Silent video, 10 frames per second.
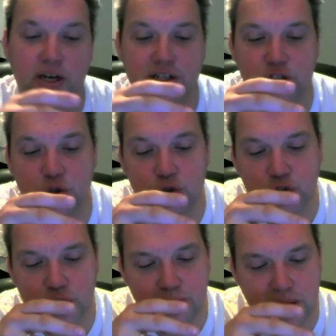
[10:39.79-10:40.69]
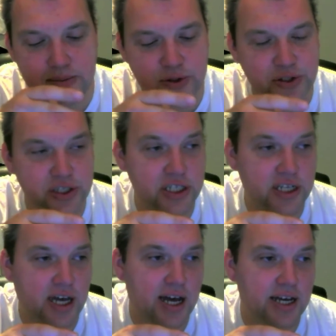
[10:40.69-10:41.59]
and you should be able to see the
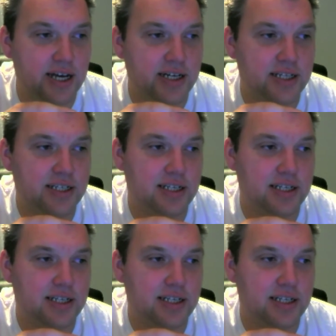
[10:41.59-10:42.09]
IR